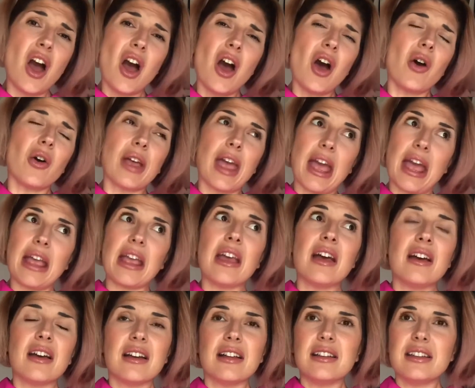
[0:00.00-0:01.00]

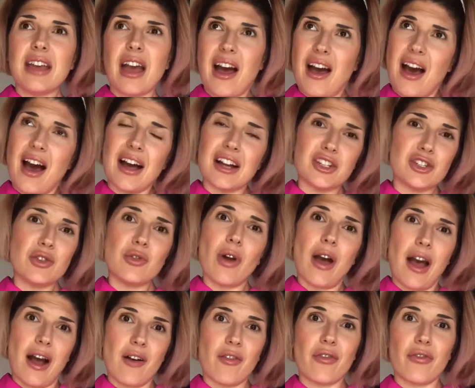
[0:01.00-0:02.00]
okay, yeah, I do
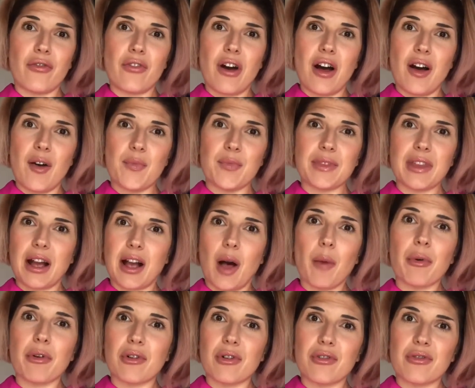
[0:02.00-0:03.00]
have a
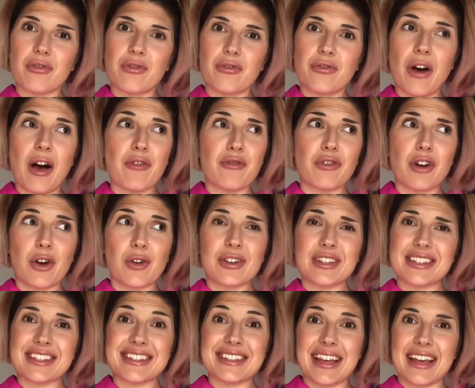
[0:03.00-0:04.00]
couple of
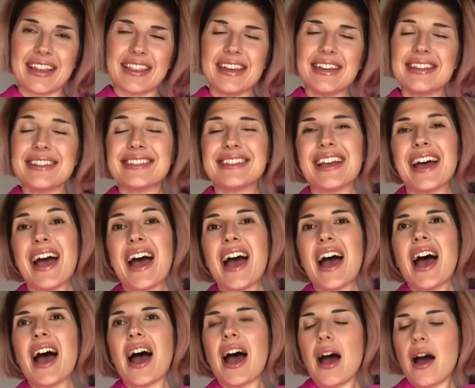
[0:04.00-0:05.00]
fragrances like this.
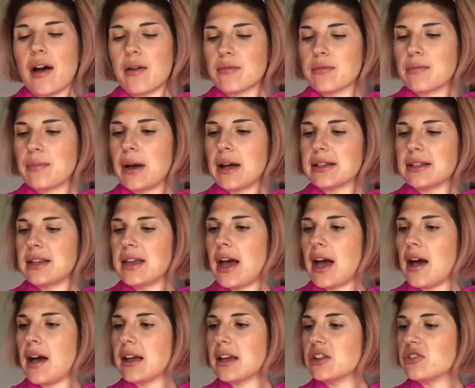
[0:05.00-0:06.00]
But
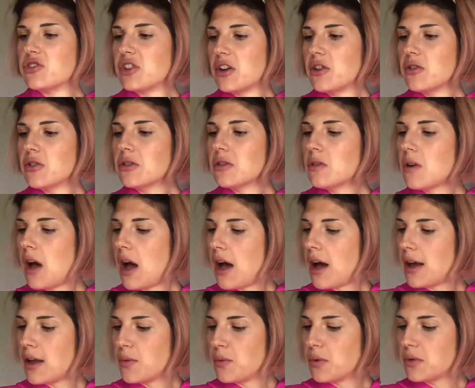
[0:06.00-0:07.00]
yeah, in general,
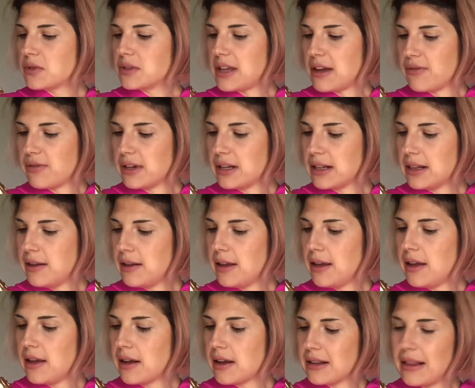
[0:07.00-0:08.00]
I would
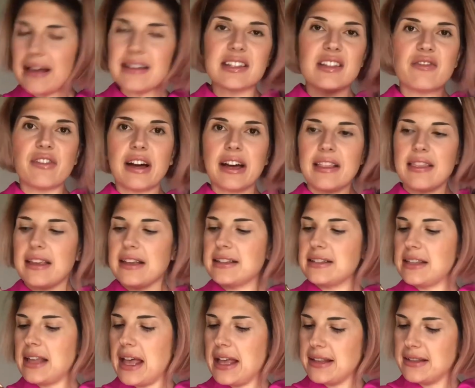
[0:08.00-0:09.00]
definitely classify
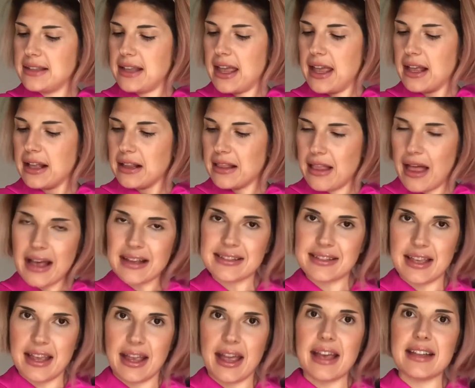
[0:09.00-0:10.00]
this as a
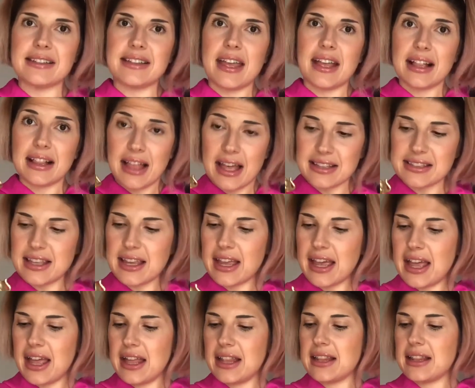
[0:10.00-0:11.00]
classic
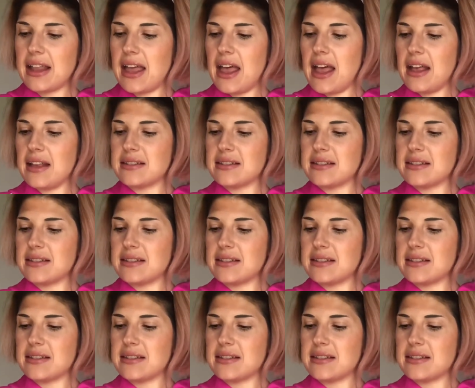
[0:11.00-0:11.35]
and as